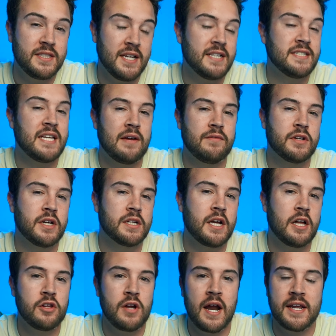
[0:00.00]
does have a good
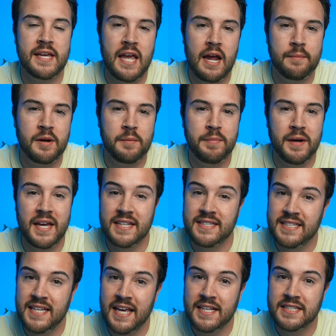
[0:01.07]
color out of camera, but it
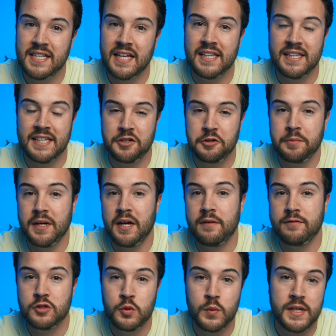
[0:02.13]
takes a little bit
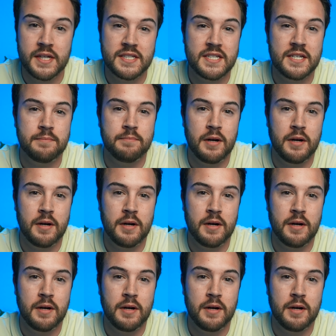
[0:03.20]
of tweaks in